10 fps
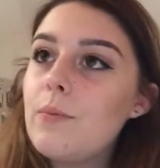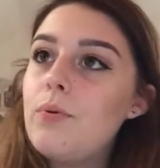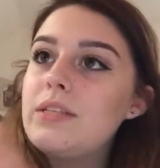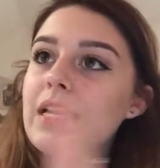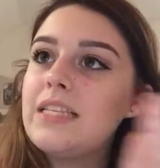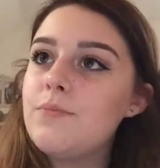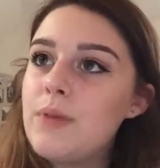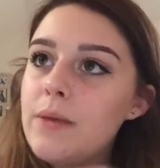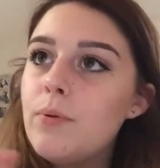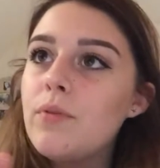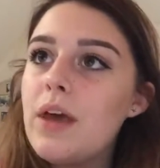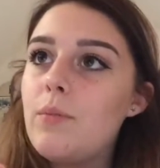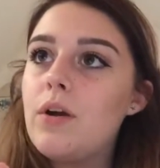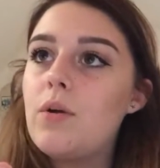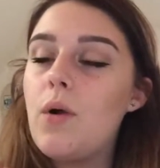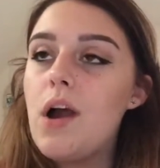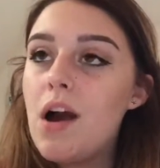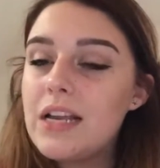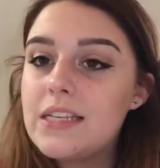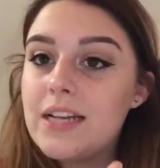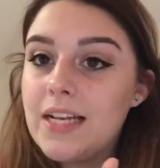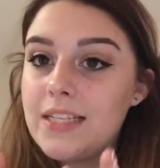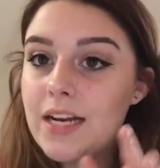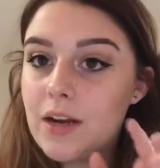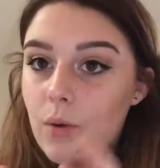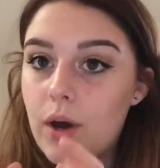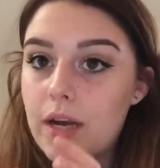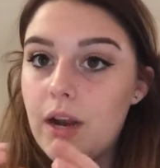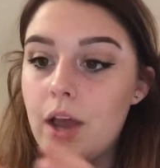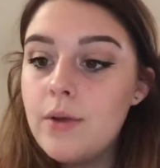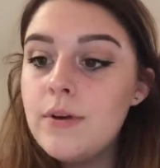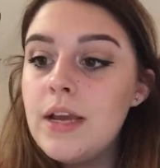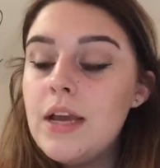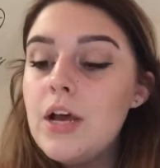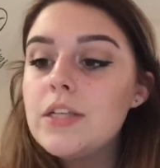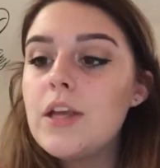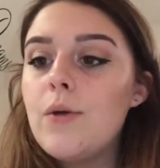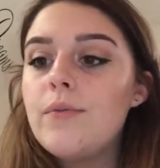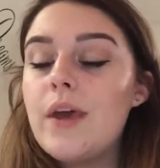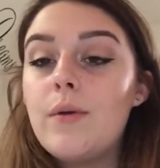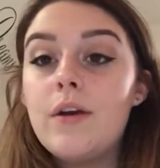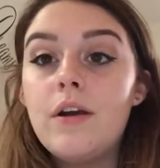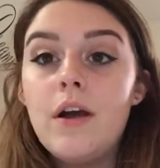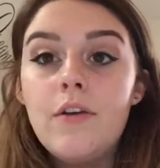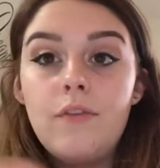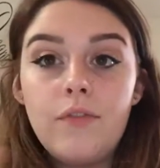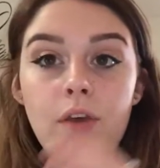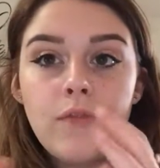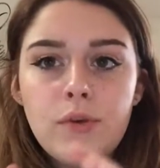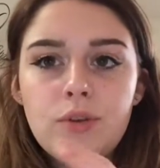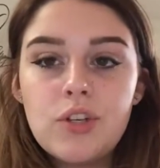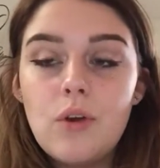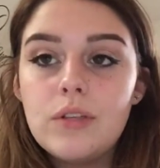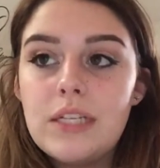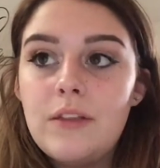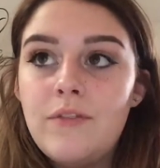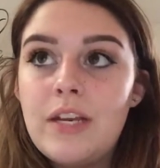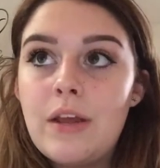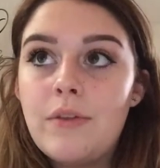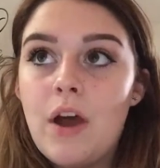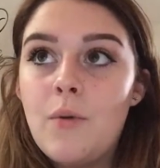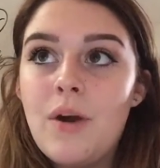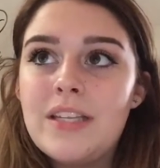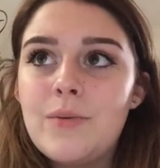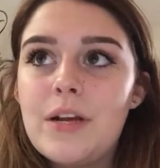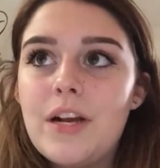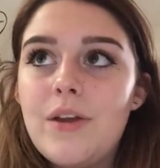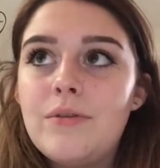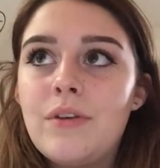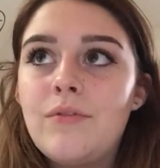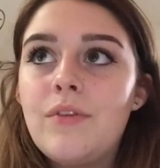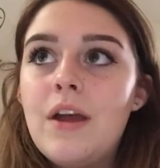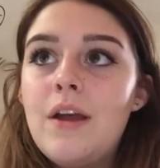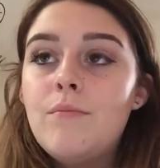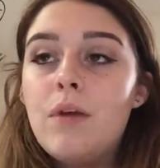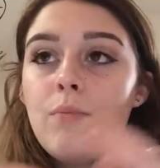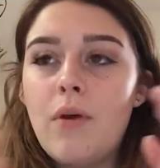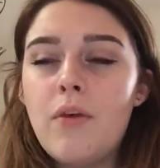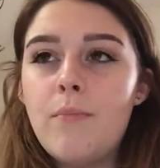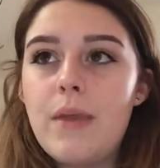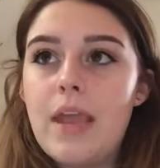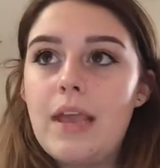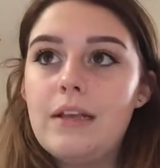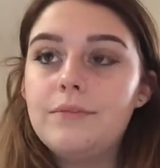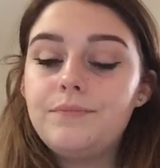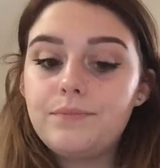presented people that were quite isolated and quite alone. So there were a few shots in the video that I wanted to include of my brother being